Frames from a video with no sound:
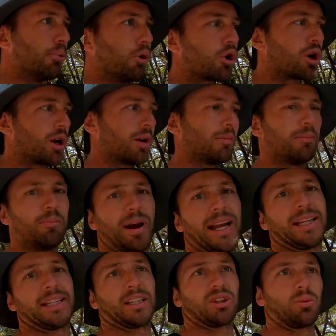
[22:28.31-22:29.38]
book
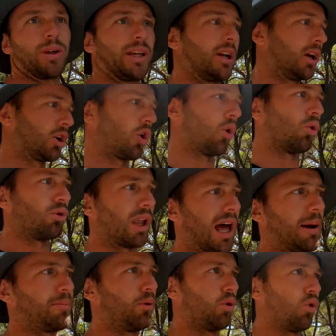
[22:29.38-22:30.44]
basis where you can
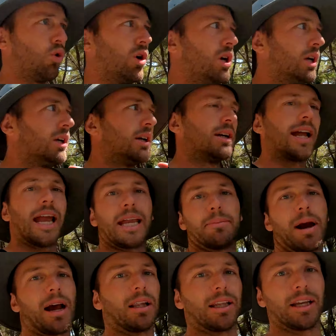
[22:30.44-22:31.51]
call up or
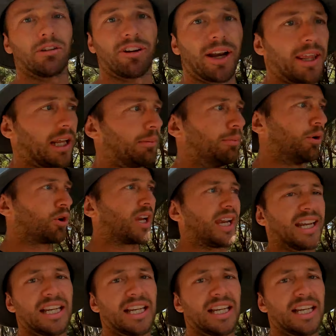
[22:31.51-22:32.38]
email in or anything and book.